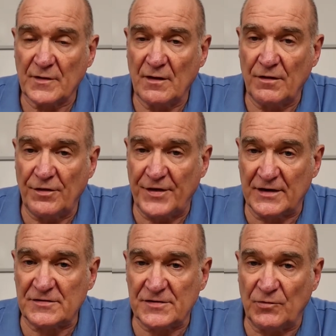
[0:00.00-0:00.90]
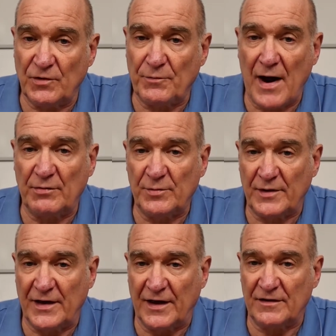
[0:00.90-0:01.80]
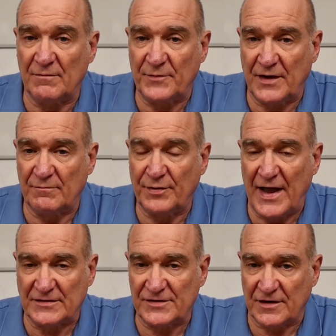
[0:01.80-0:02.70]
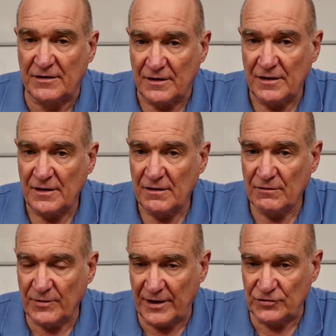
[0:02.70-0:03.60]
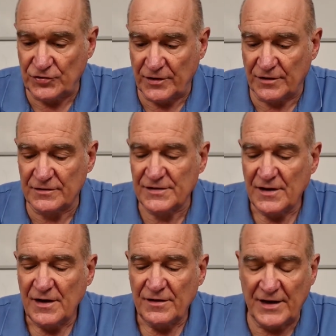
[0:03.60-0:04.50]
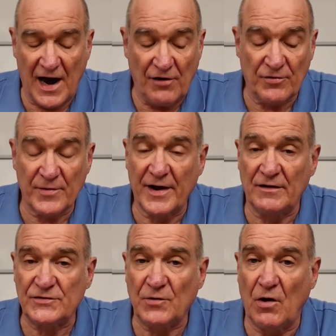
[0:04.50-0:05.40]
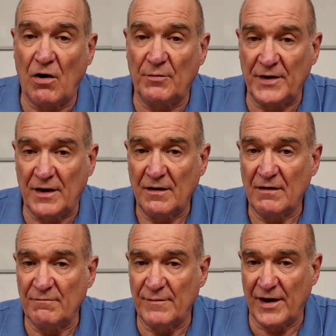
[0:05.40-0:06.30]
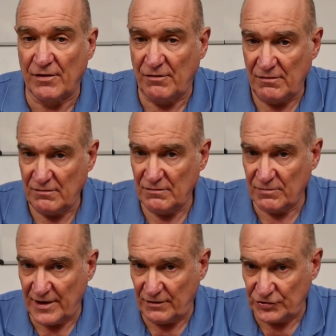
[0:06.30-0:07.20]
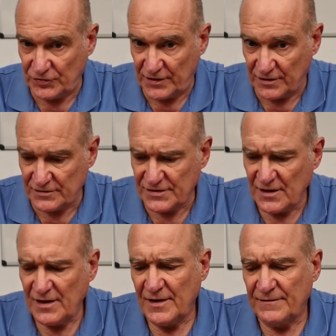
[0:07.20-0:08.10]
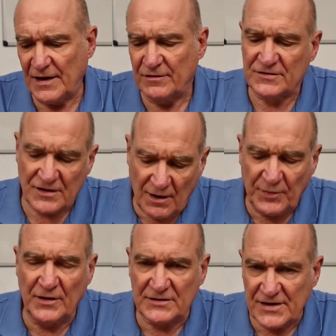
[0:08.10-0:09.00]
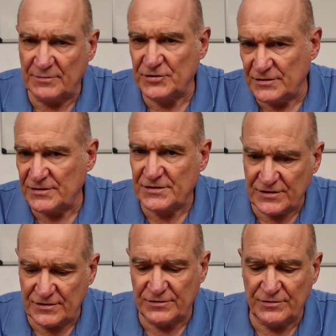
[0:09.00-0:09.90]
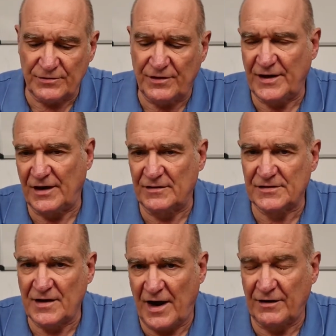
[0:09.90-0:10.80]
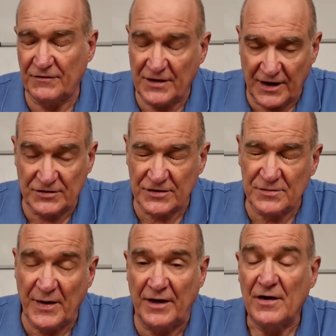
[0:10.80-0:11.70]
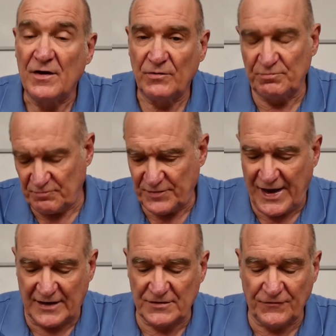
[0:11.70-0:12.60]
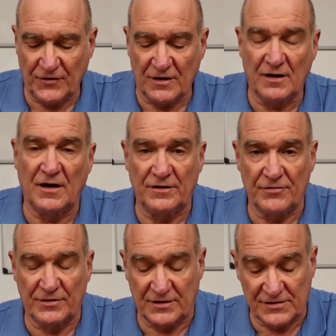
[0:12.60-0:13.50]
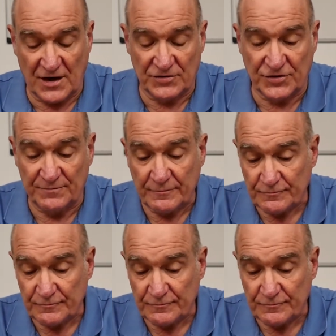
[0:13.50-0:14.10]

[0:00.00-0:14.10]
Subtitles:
this will probably end up being plastic rail joiners. The outer rails will all be metal rail joiners. Now there's a couple exceptions to these kind of connections, but that's for another discussion.